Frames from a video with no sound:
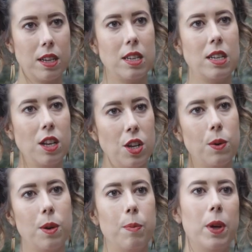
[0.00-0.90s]
the
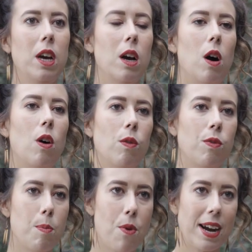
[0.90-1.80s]
continuum of
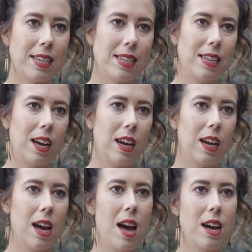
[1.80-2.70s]
practicing
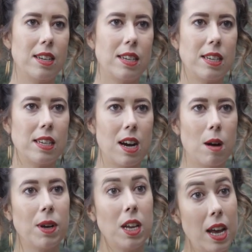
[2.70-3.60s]
and
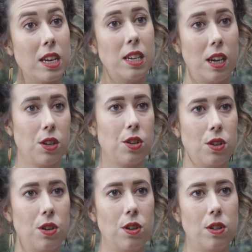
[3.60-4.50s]
connecting
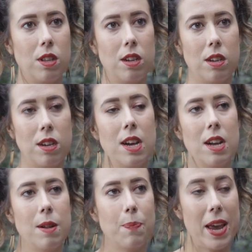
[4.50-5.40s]
to the
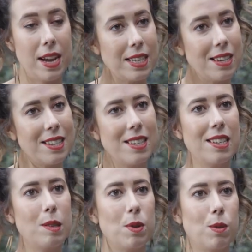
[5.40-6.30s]
ancestors,
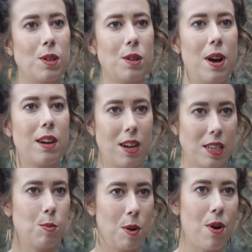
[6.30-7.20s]
but also our
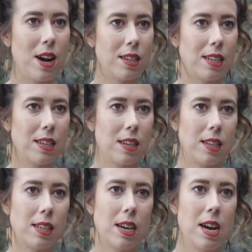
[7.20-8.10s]
customary practices.